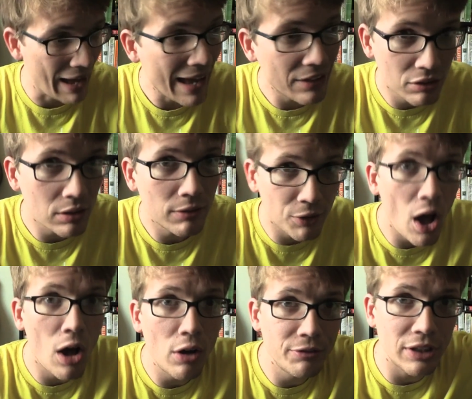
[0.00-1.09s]
has
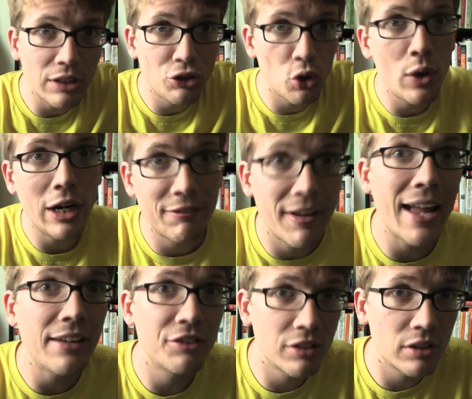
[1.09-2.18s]
evolved into an advanced